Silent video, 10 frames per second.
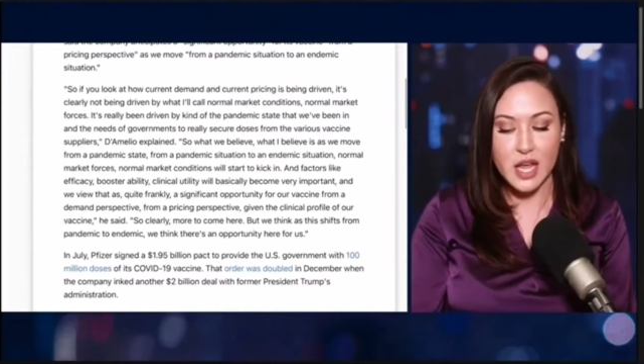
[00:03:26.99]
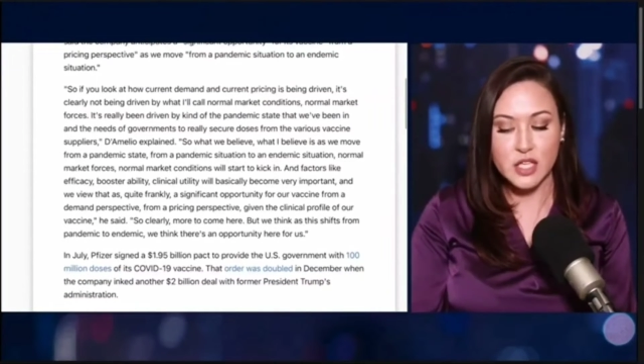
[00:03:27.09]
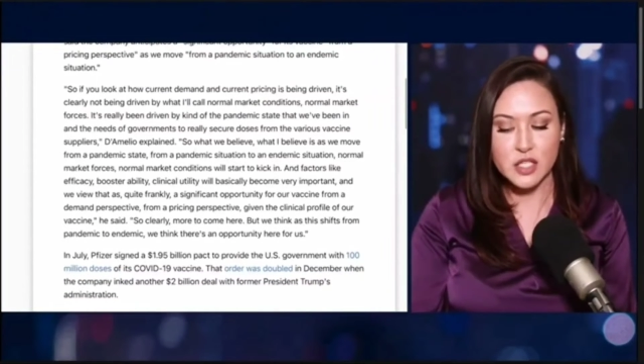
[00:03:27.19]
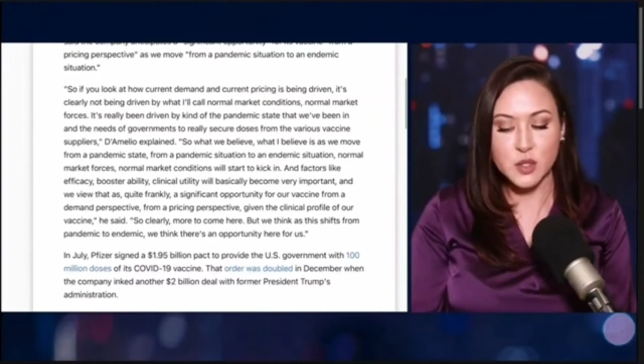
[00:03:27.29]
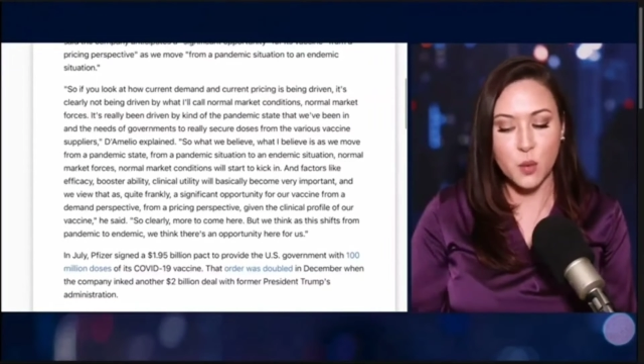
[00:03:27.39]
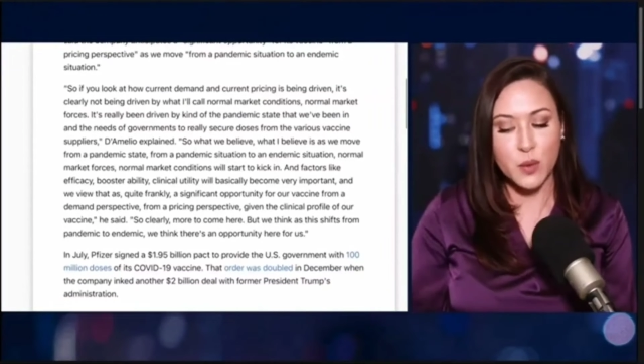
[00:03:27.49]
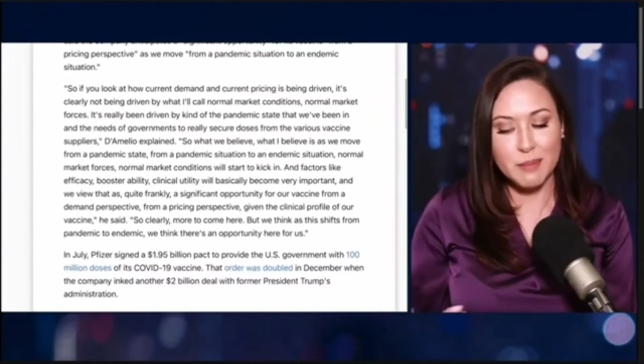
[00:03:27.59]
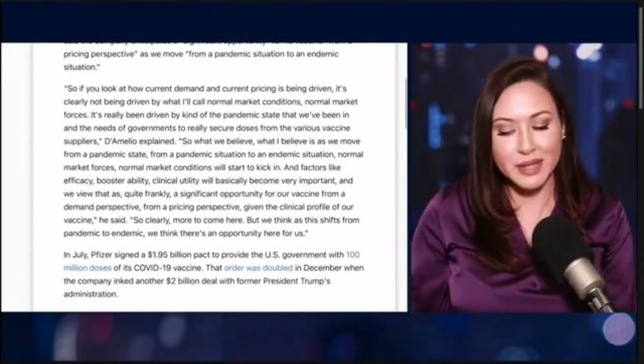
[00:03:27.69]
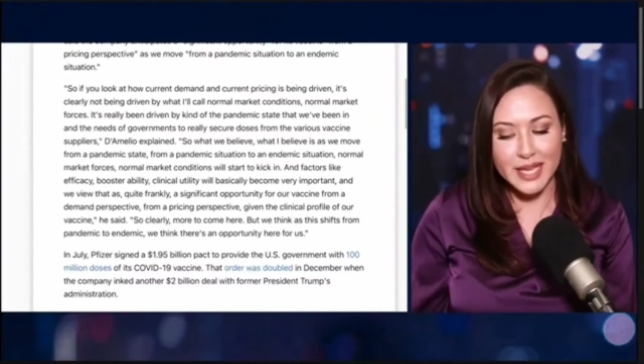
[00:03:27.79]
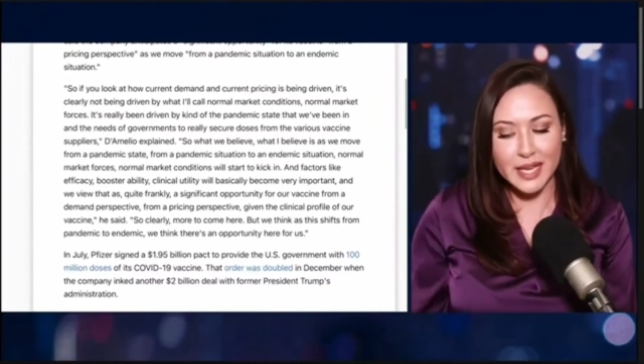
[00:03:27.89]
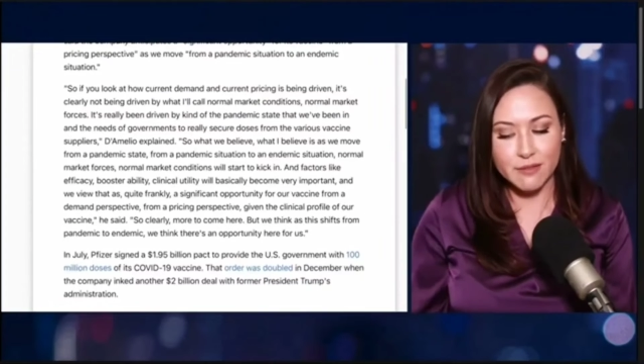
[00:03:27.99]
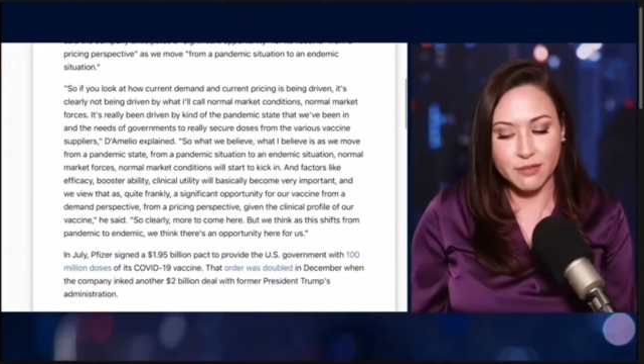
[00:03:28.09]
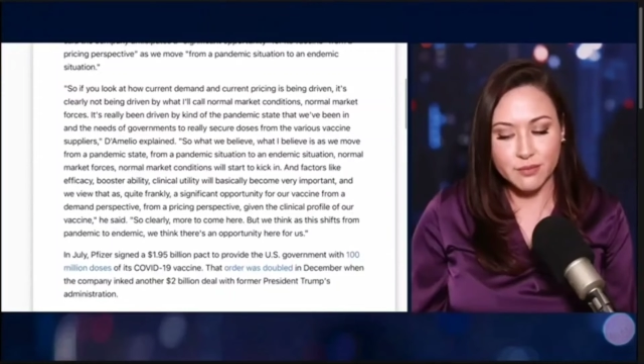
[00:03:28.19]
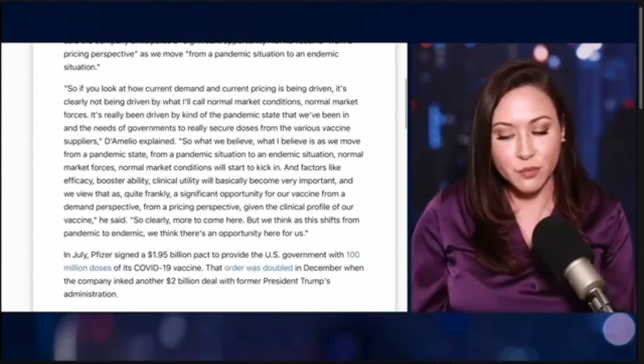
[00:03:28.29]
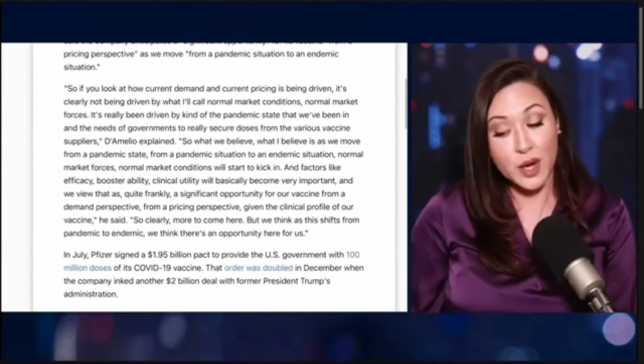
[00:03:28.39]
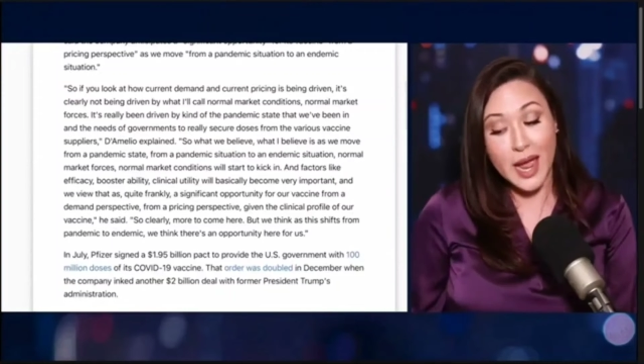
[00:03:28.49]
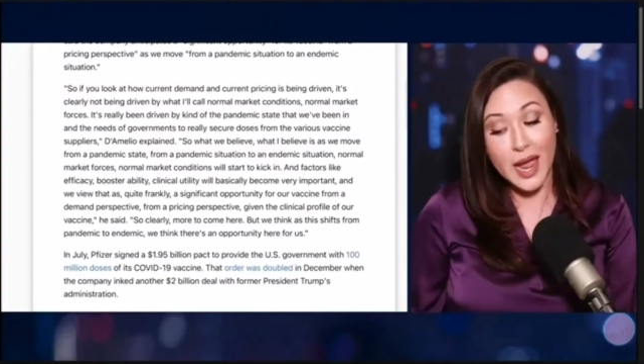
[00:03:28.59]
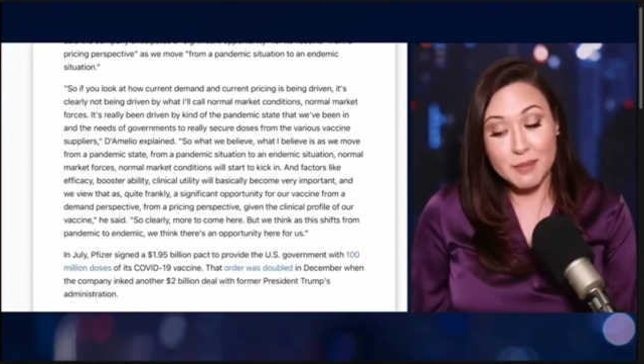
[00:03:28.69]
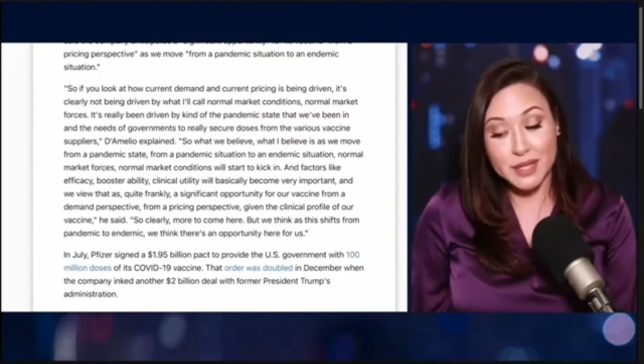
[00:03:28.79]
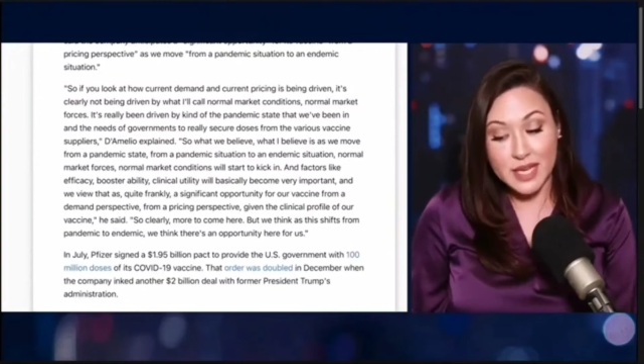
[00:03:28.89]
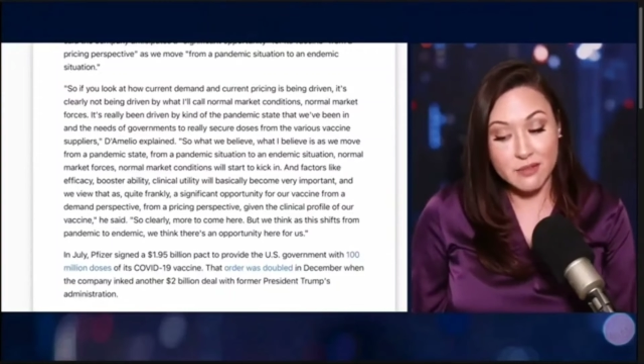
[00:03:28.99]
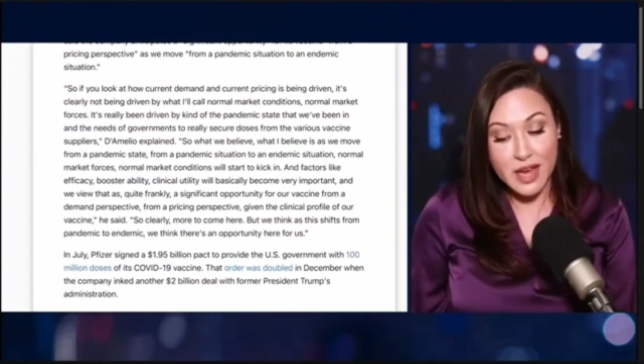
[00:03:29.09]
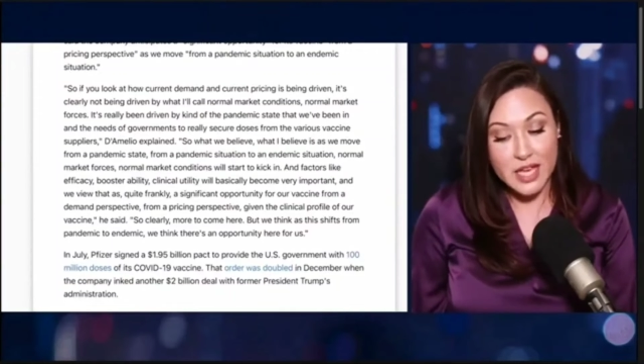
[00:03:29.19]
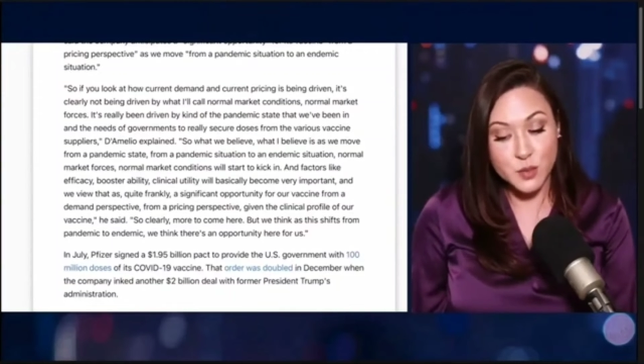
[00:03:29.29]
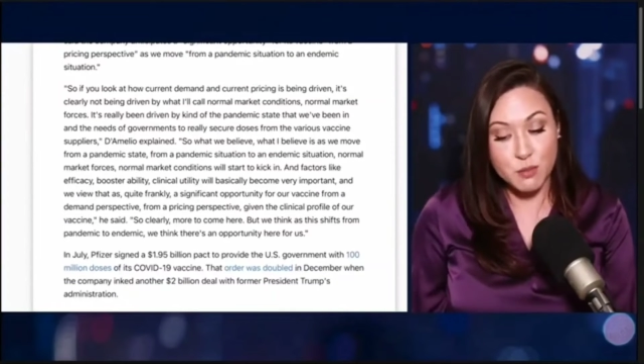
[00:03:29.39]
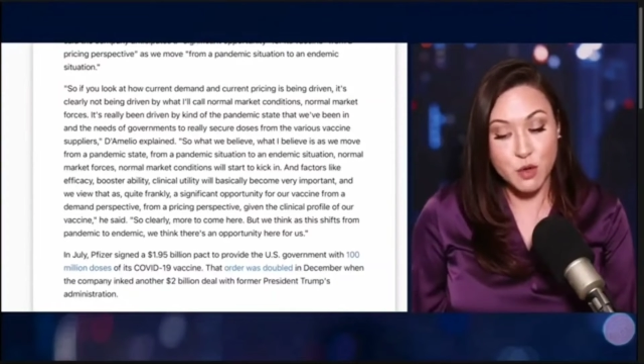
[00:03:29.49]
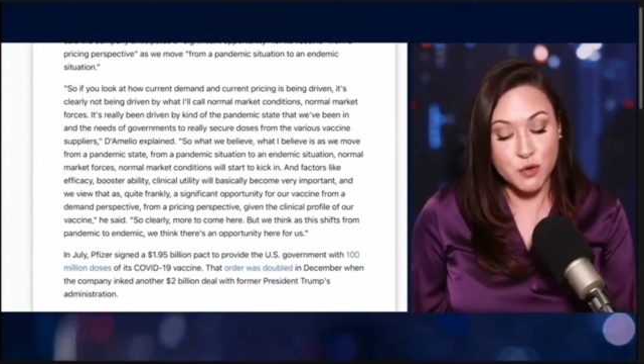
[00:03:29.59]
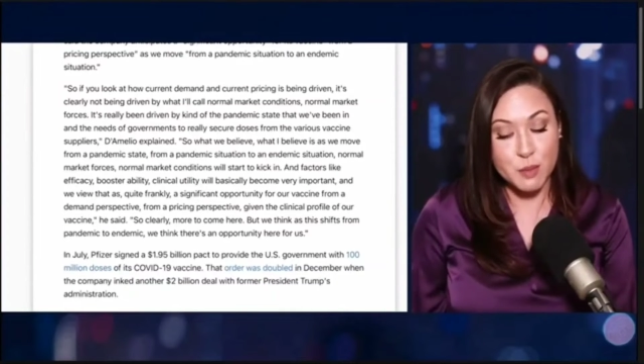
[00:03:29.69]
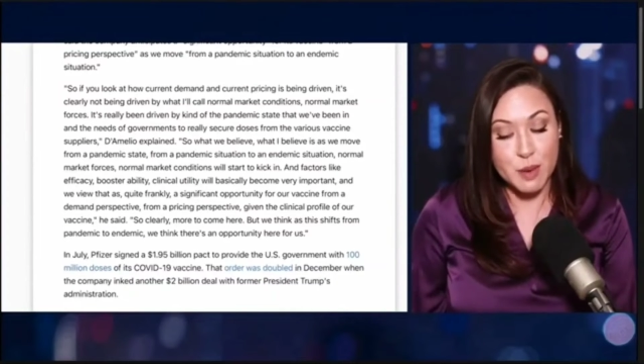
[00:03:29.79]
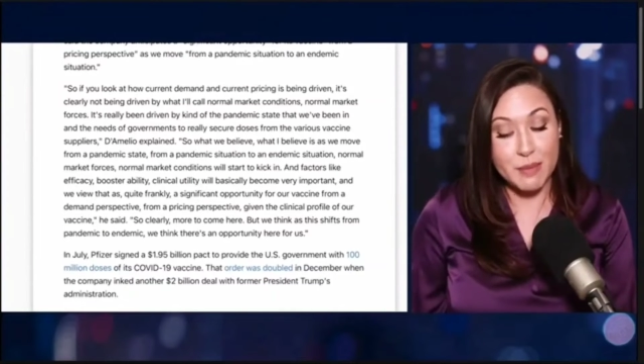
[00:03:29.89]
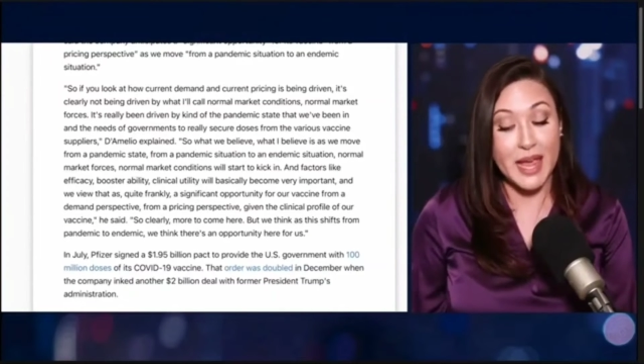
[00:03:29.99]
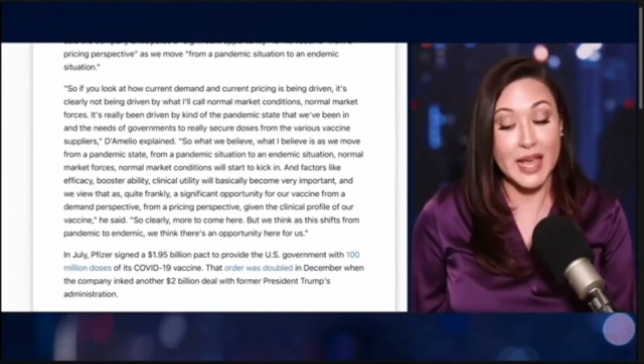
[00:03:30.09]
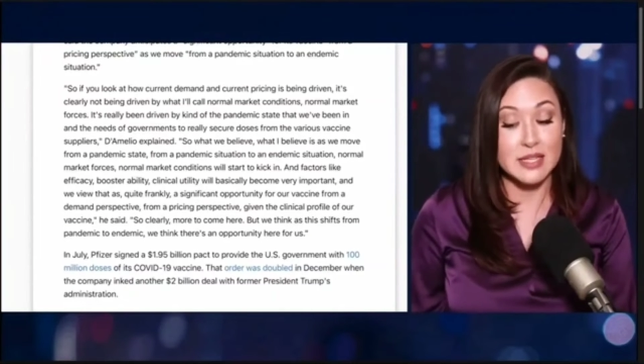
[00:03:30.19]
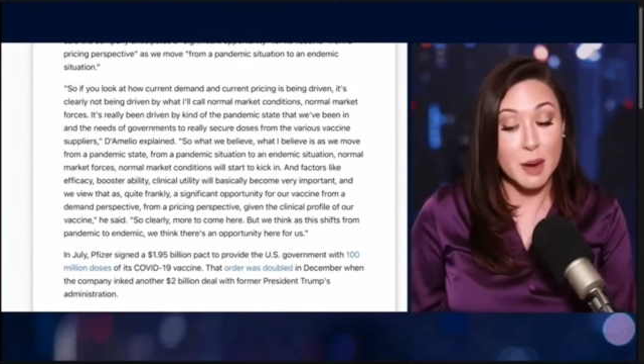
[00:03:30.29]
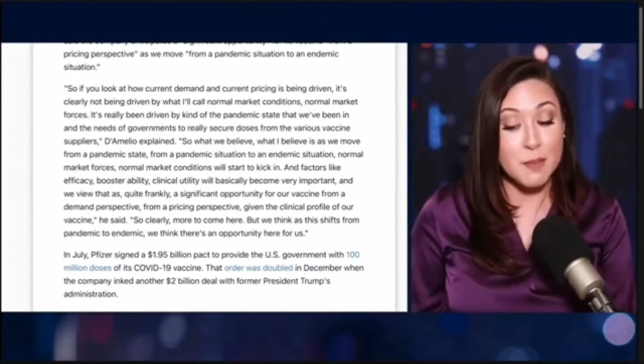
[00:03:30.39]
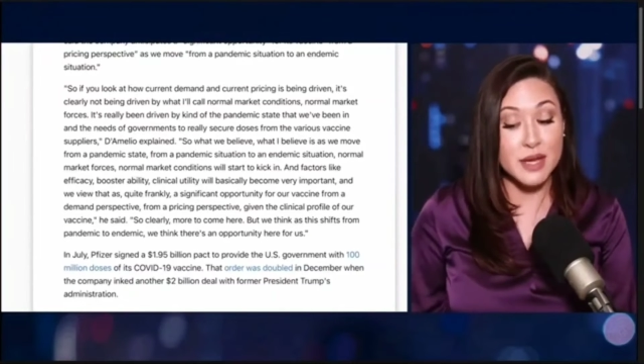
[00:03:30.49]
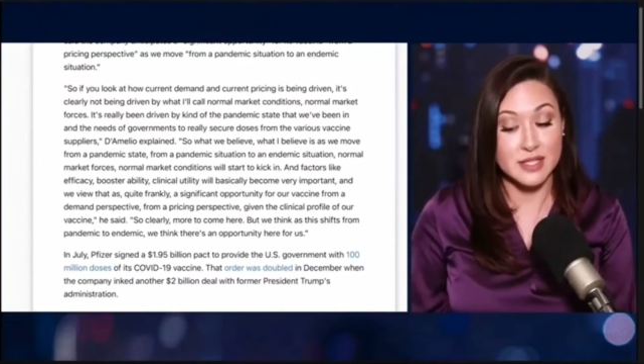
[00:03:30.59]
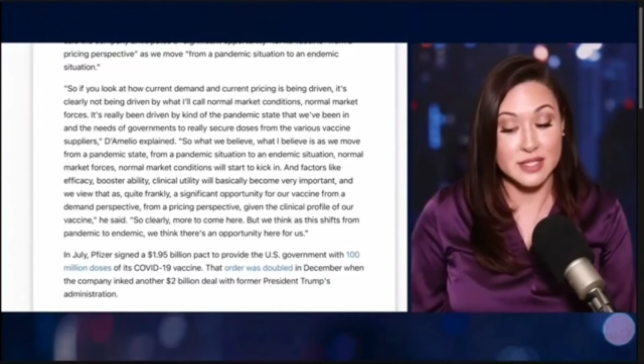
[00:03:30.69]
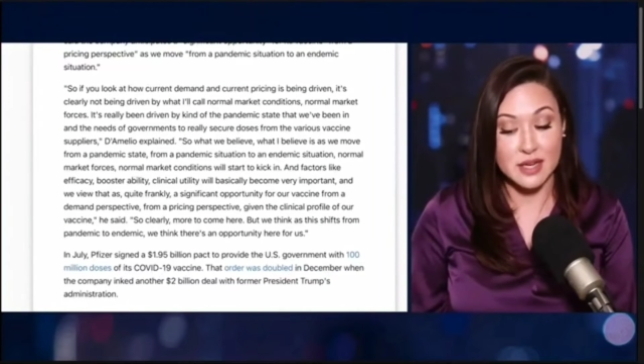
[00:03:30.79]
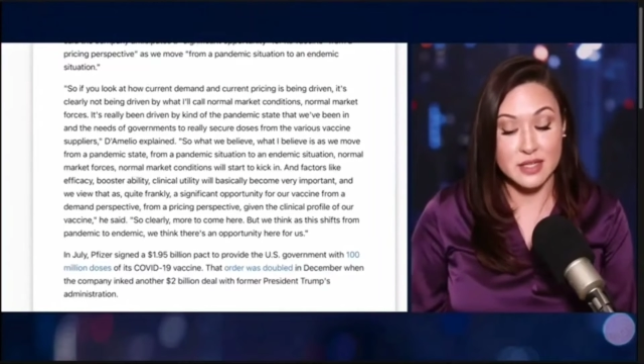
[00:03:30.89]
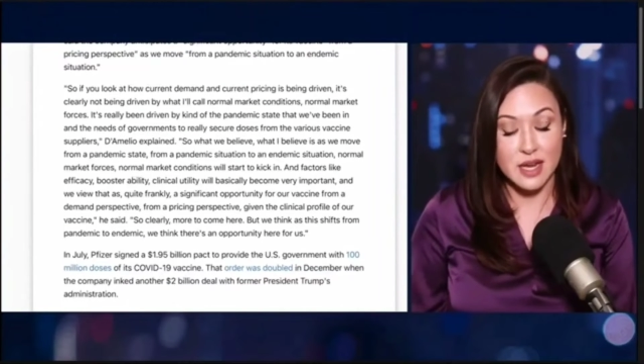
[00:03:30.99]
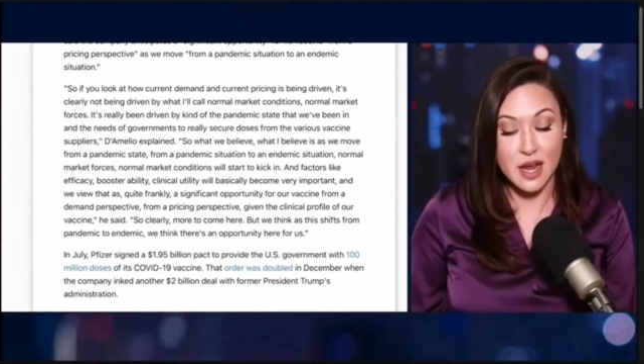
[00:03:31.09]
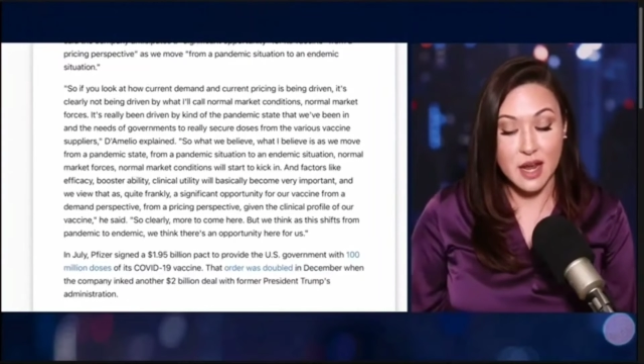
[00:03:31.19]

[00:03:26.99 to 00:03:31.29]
So what I believe, as we move from a pandemic state,